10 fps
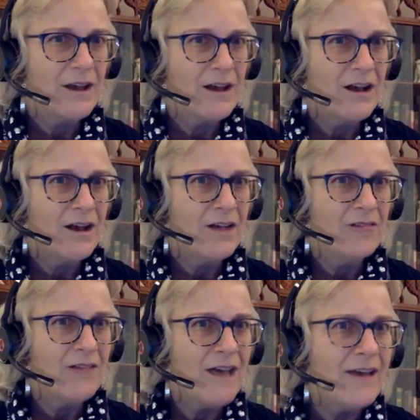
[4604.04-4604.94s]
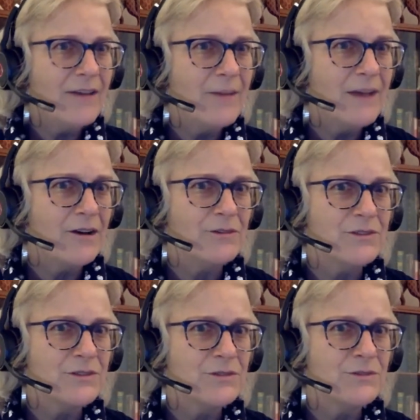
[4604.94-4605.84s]
a lot about
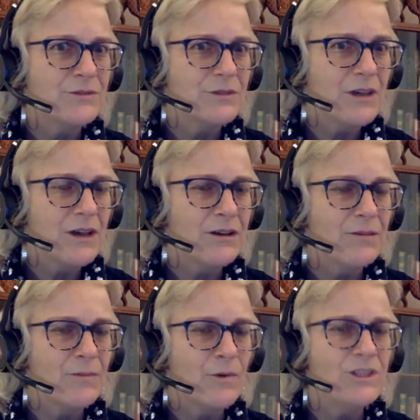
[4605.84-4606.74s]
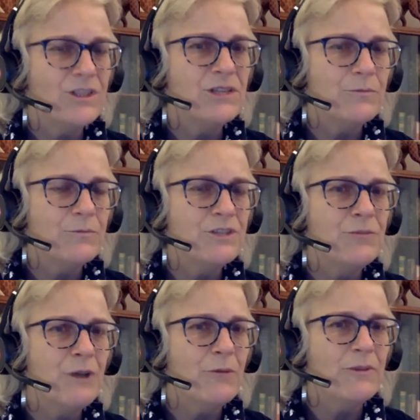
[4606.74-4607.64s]
um, or she she
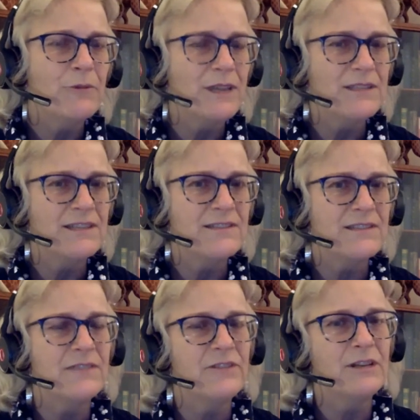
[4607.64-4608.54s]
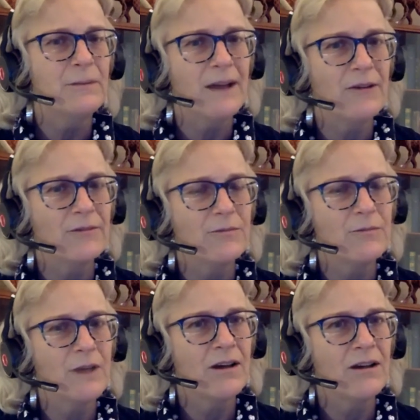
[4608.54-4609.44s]
wrote with great sensitivity about
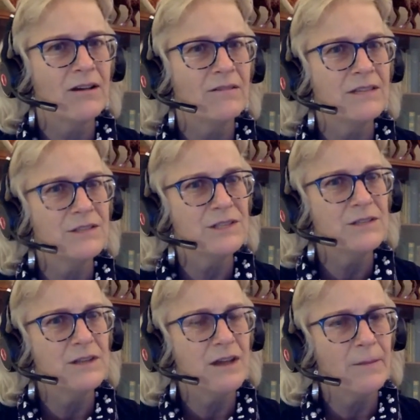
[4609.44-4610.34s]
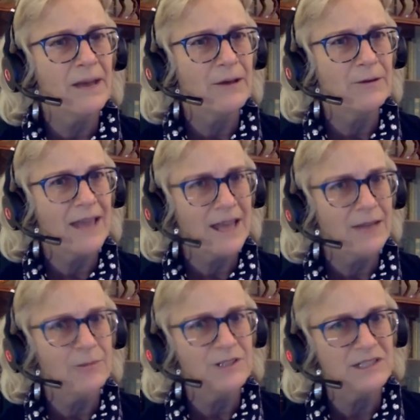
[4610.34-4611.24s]
uh, the about
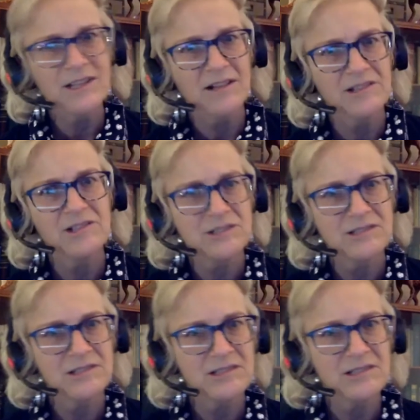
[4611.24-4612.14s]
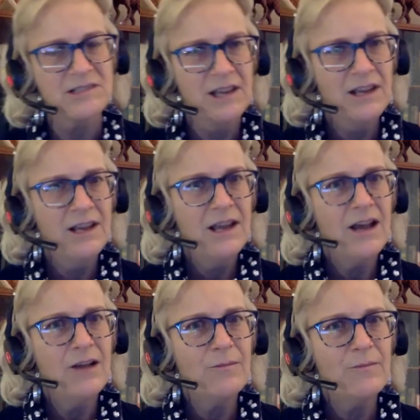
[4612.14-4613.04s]
animal intelligences.
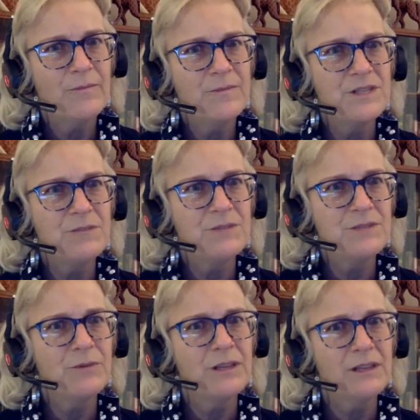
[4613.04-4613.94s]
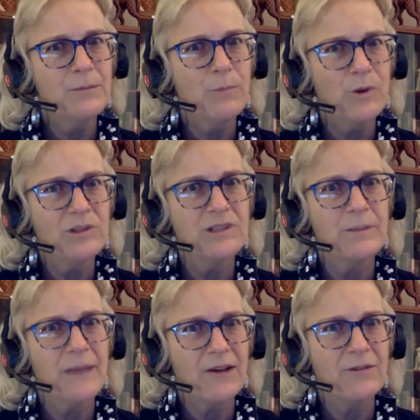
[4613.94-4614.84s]
Um, she was really bold
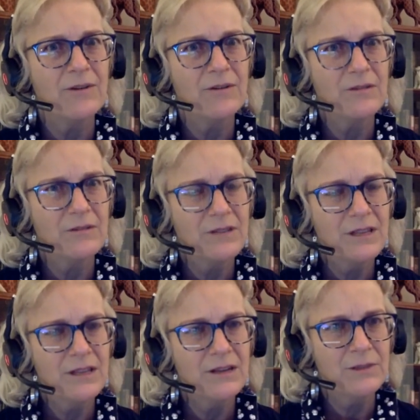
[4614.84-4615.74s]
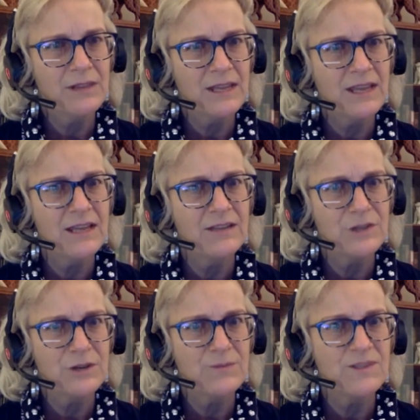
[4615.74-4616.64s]
about you know thinking in
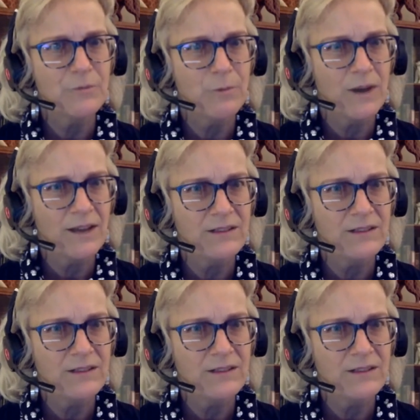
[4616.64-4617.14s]
terms of what